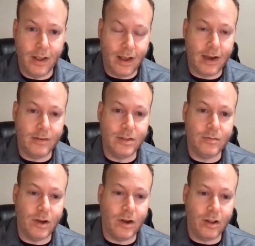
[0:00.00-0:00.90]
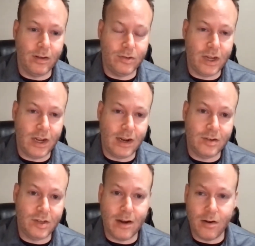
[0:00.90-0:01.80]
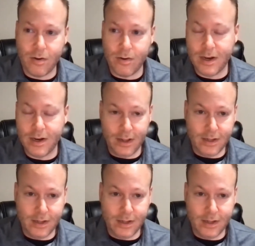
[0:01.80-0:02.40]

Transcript: Obviously, we all love Shannon. Shannon earned it.